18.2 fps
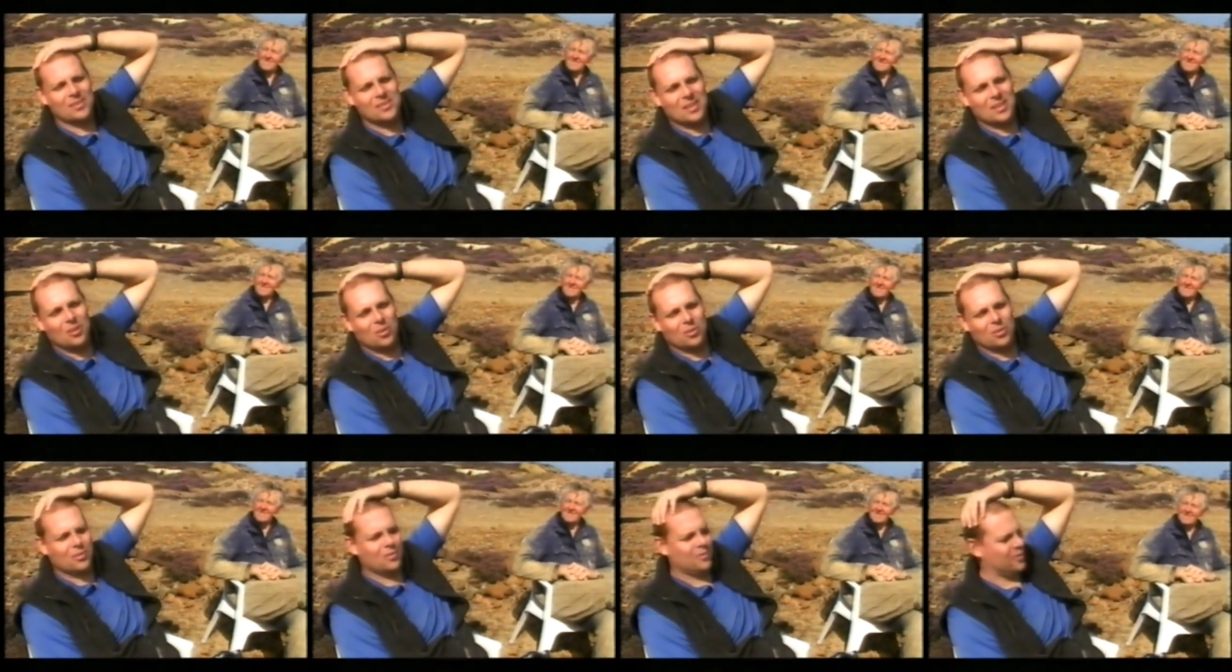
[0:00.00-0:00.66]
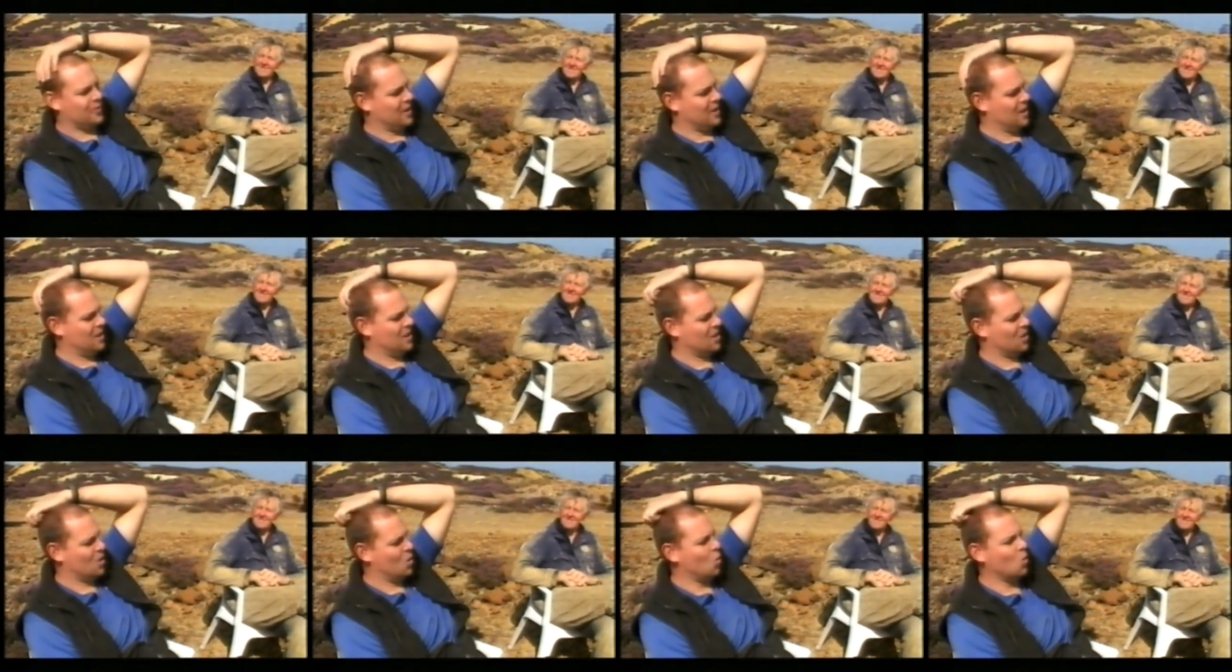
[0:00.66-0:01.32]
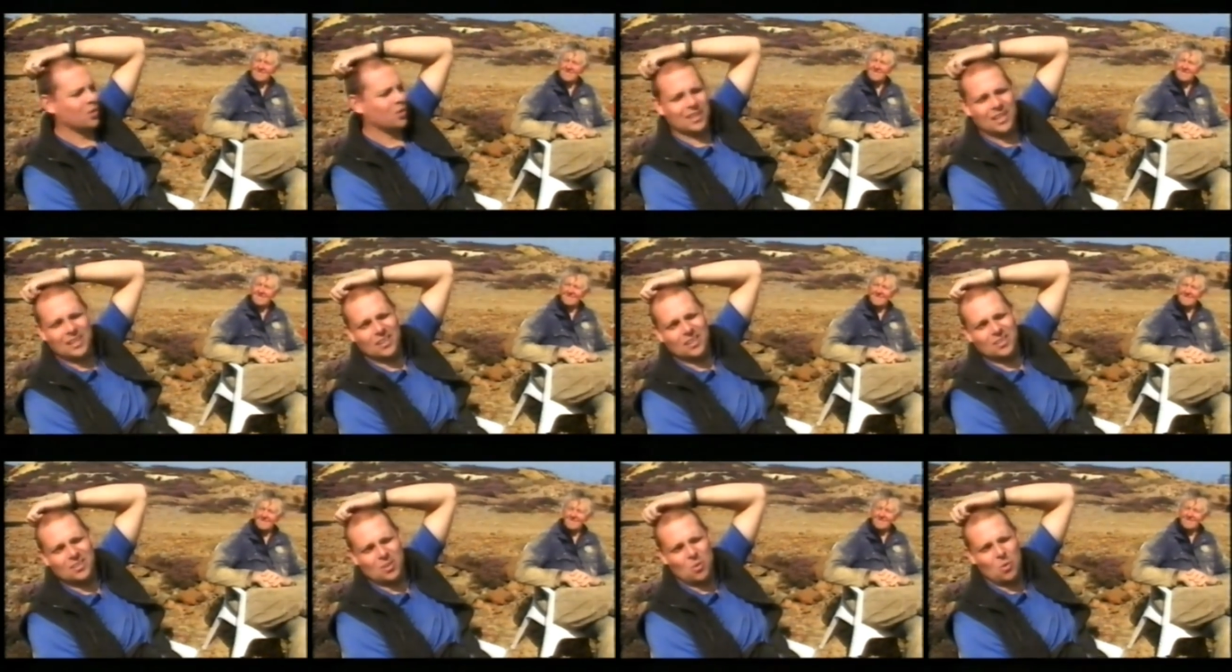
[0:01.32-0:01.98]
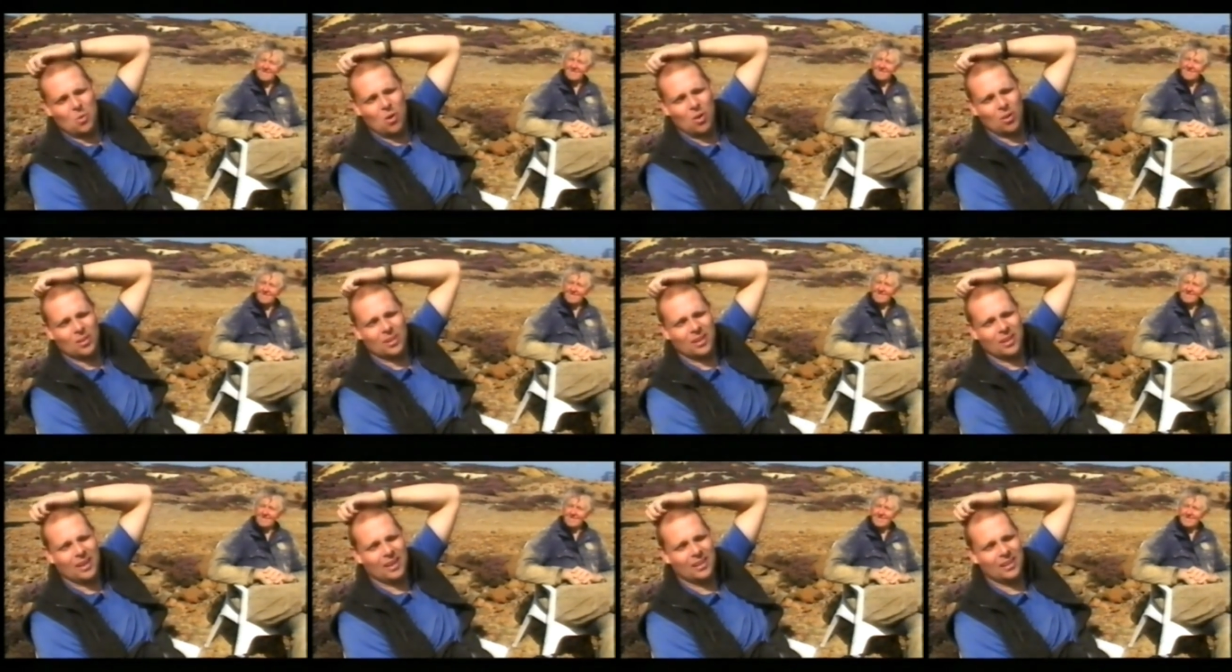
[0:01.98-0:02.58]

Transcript: There's a lot of uh, coordinating to go on,